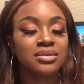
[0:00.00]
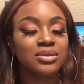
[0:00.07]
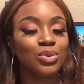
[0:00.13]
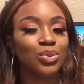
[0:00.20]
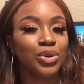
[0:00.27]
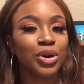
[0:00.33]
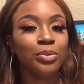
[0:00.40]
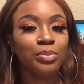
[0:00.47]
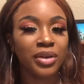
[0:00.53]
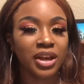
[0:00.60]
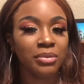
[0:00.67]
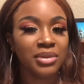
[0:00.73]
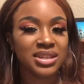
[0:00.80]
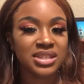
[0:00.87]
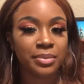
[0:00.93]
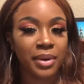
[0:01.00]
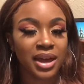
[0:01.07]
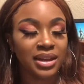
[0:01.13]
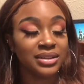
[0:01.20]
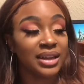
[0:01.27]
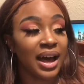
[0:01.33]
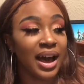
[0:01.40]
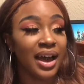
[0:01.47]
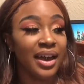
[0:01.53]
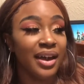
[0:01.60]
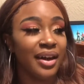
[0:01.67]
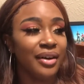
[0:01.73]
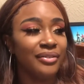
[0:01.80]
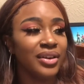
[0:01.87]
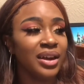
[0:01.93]
The real pigmented palette that I
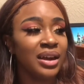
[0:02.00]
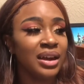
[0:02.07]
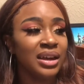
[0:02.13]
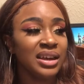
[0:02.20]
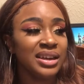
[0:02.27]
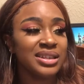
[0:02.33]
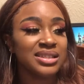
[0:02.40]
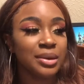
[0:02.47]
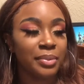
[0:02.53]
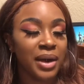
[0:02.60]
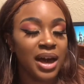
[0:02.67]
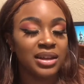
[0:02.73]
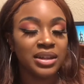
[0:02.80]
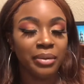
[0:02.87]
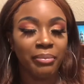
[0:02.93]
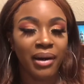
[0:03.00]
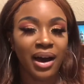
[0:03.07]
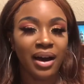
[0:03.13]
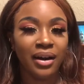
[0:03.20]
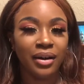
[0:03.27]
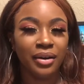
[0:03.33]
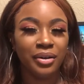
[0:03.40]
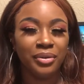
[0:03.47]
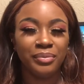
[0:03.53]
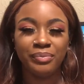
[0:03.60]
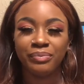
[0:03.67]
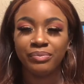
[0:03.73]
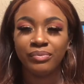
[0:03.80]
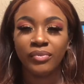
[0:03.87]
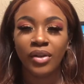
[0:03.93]
have is a palette by
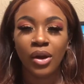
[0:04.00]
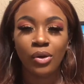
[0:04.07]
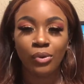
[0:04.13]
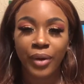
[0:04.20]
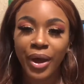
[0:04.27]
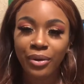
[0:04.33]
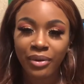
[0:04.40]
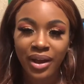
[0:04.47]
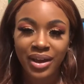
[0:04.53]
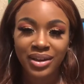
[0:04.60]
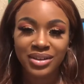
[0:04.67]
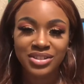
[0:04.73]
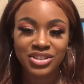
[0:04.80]
Ray Ray.